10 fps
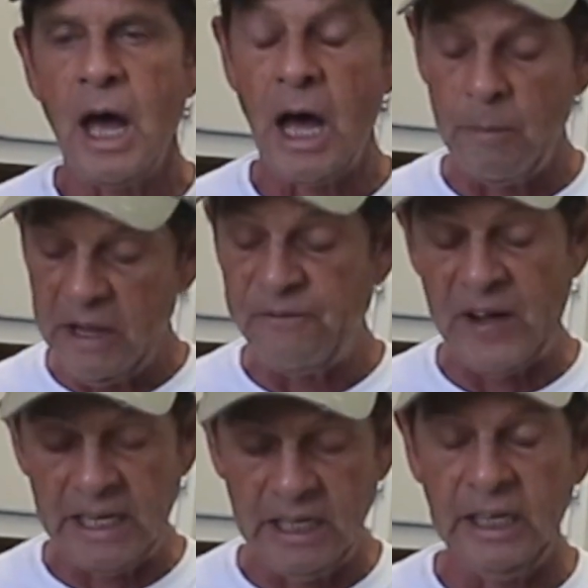all? If
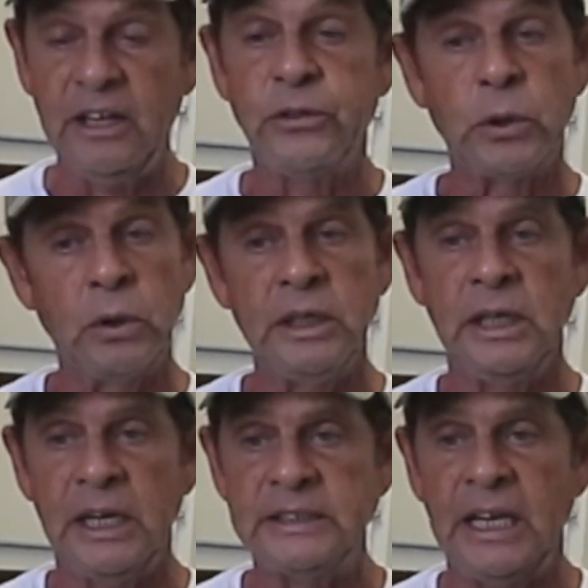I can get through it
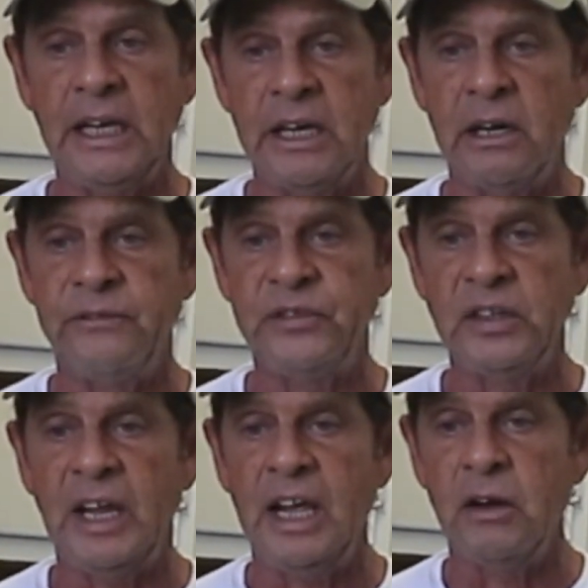and get it taken care of
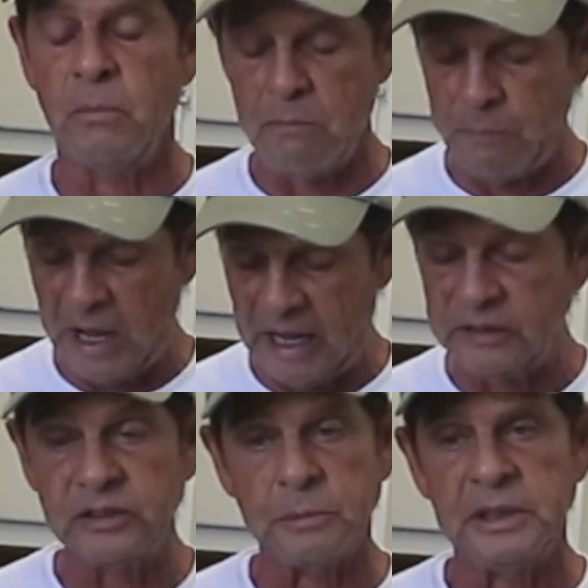today,
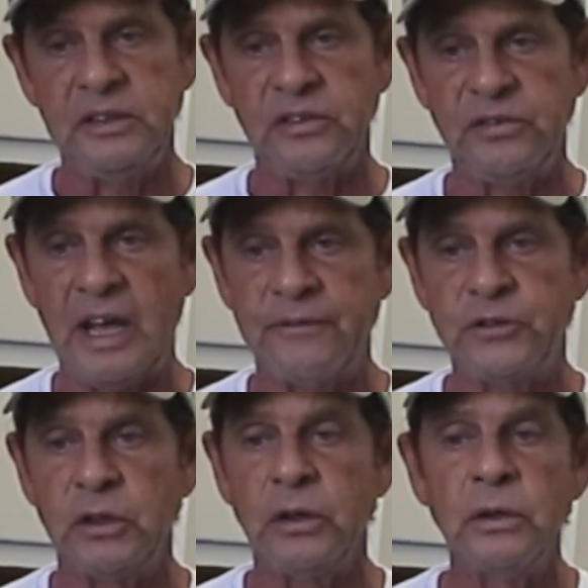possibly this
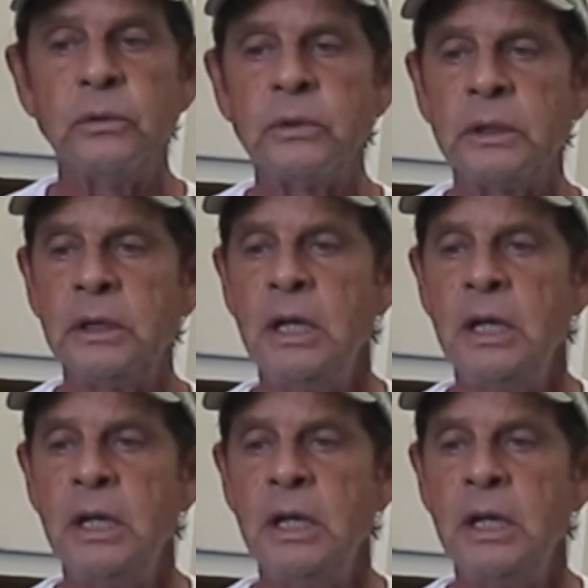afternoon.